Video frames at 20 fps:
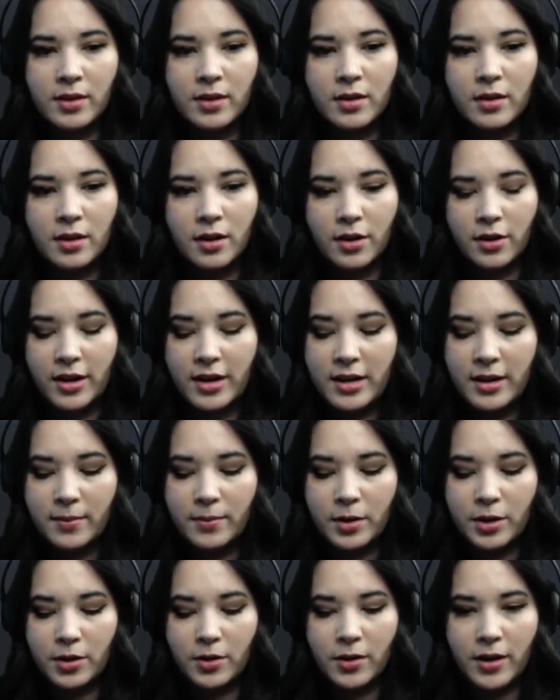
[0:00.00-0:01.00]
All right, I'm
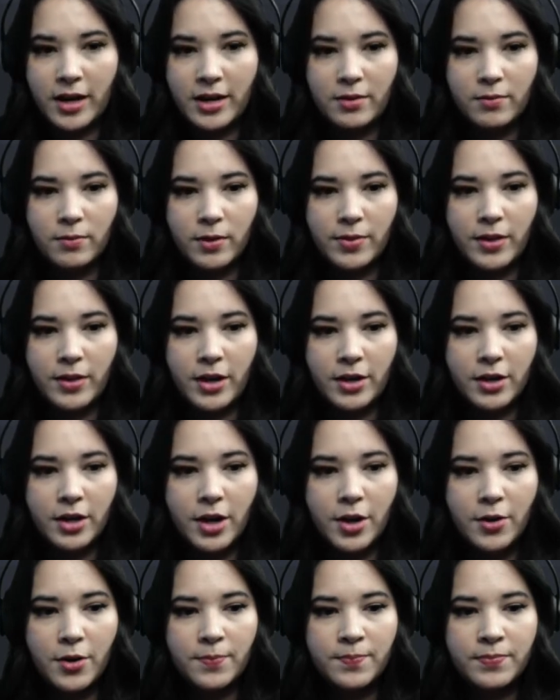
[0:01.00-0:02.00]
going to go ahead and run that
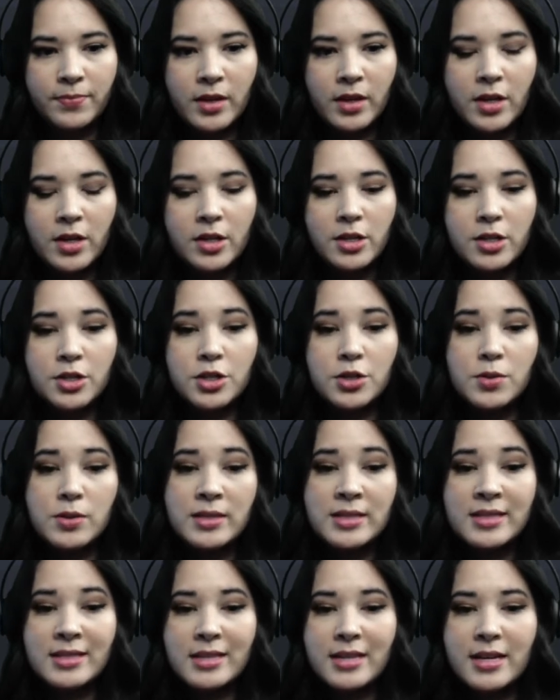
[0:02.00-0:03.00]
code. So you
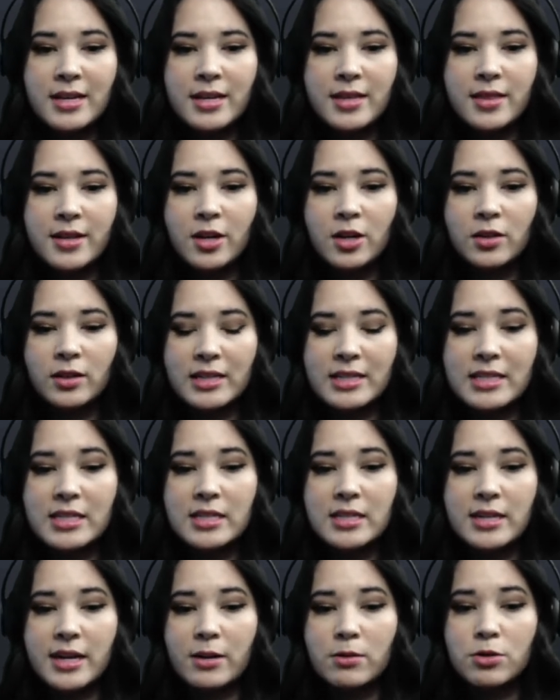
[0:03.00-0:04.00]
can see that our list
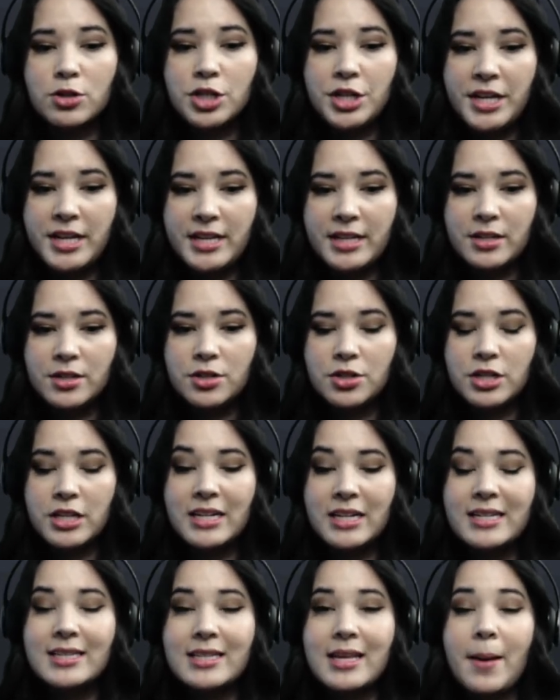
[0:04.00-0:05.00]
is now changed. It
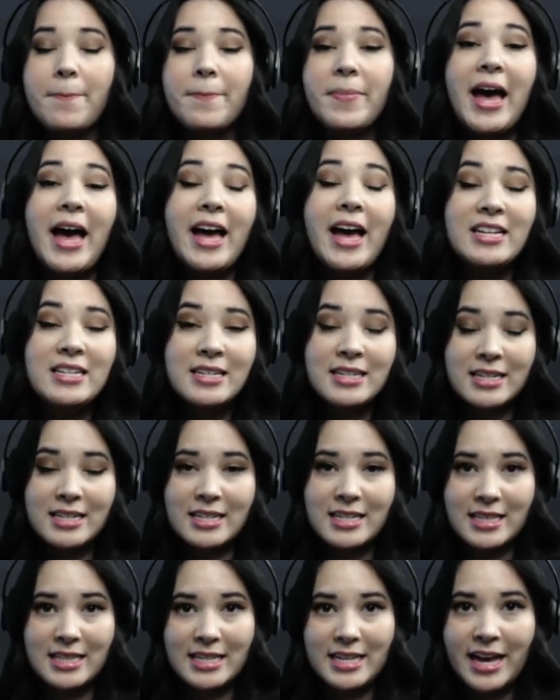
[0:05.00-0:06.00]
is appended
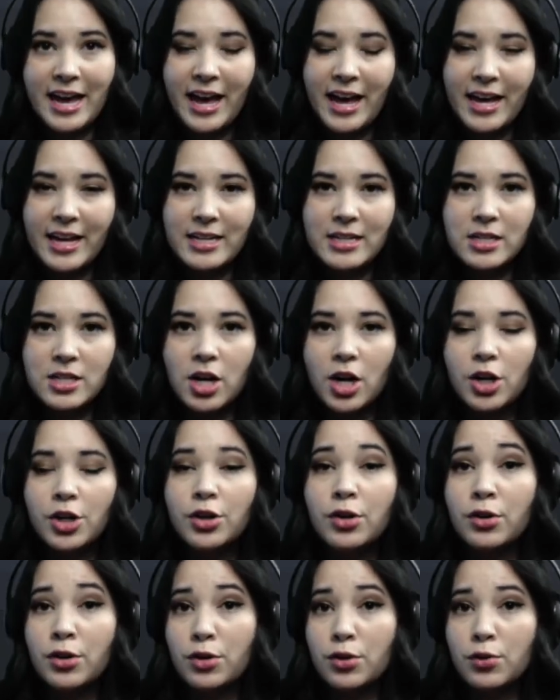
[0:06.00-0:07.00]
at the end our
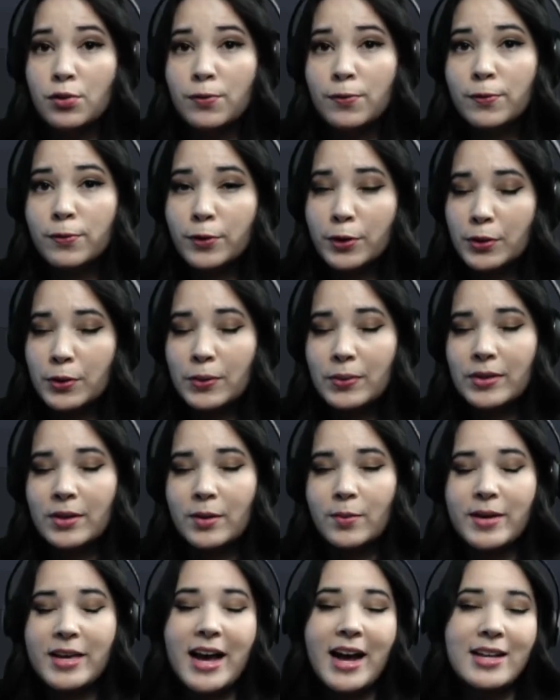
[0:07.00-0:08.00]
new fruit
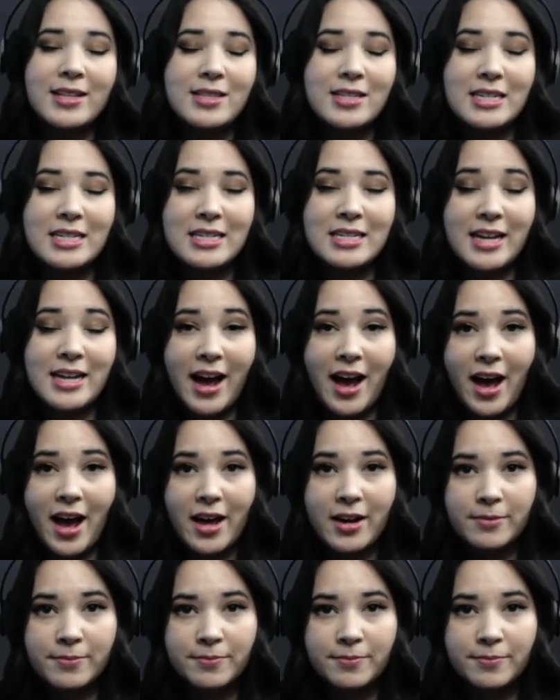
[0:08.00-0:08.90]
that we asked it to add.